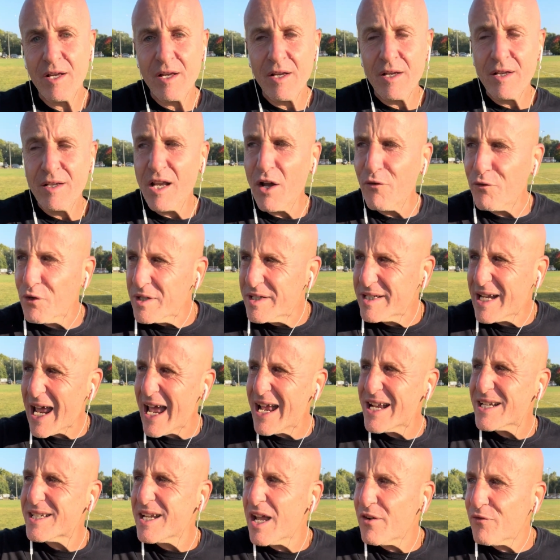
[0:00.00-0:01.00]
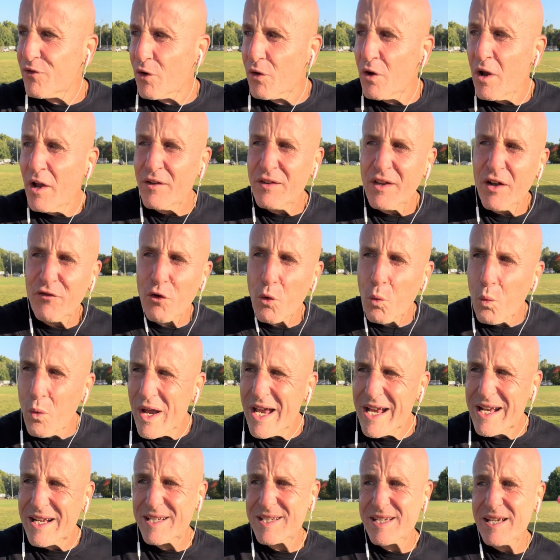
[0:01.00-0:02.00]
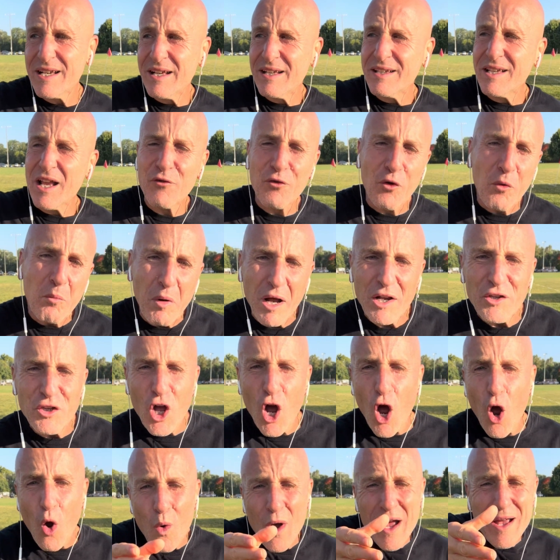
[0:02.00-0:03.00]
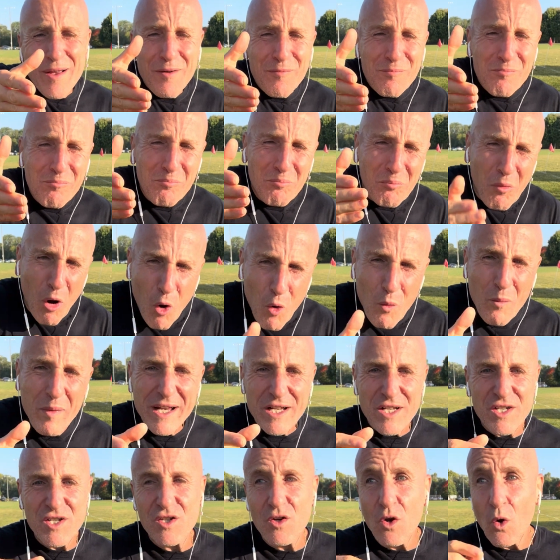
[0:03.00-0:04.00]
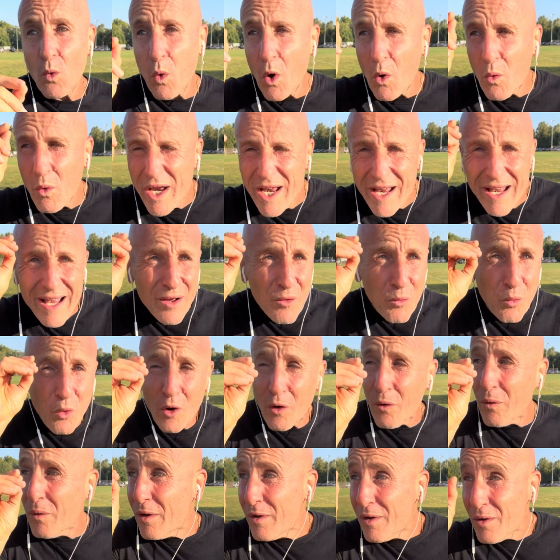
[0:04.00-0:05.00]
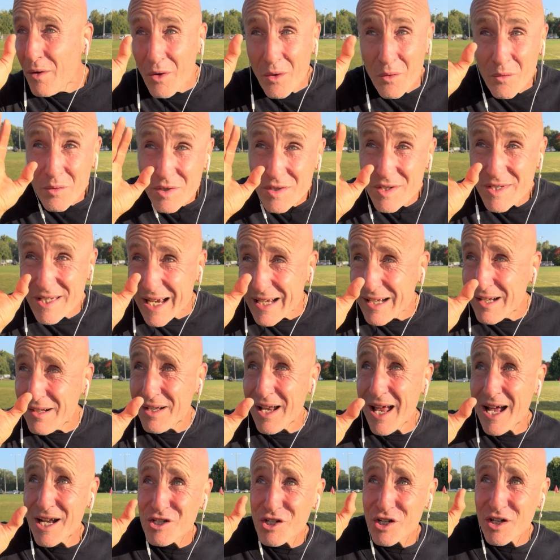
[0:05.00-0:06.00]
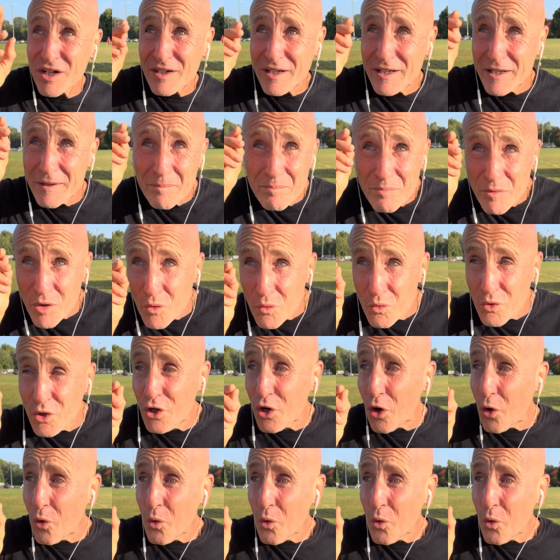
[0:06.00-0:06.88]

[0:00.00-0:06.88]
never days, never weeks, never months, no, moments where we're psychologically, we